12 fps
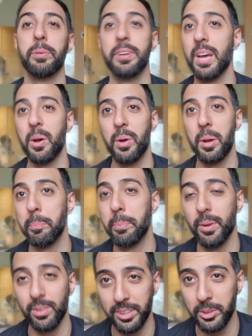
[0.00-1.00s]
now I'm
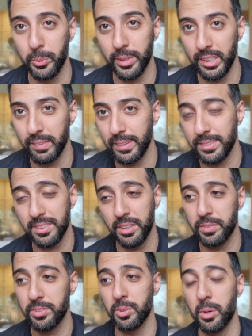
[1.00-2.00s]
barely doing any of that
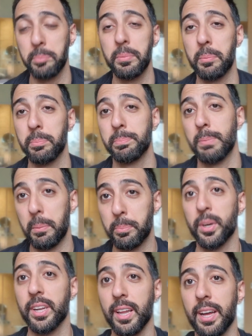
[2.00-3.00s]
stuff, so I'm
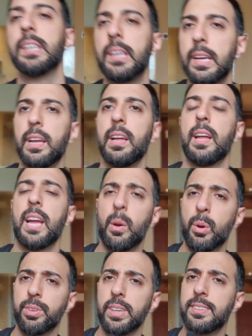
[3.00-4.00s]
pretty glad.
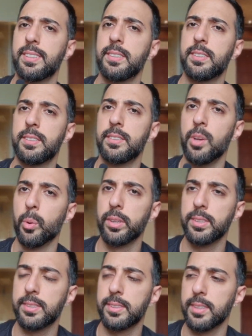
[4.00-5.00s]
However, I did
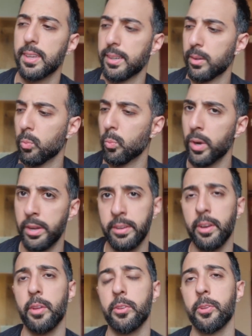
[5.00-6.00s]
notice one
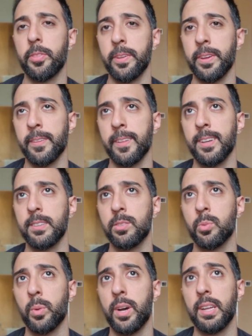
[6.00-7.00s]
other thing, that
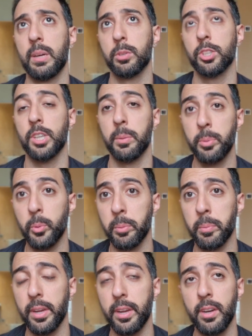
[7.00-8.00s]
while I was shampooing
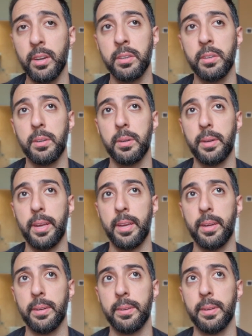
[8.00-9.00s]
my hair
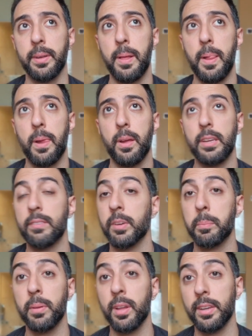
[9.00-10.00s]
and even
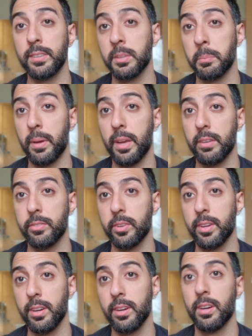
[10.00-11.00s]
applying some of my
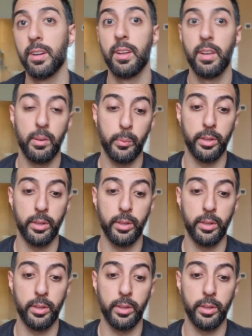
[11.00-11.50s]
aftercare, when I